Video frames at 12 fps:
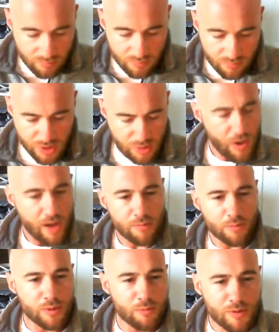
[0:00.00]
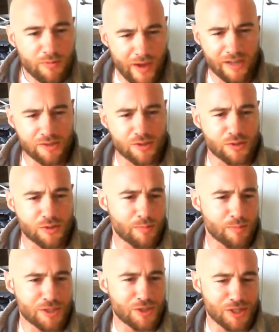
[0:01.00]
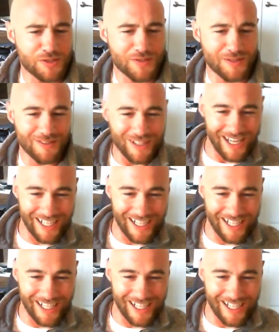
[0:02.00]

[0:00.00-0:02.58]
you probably refactor too much, Justin.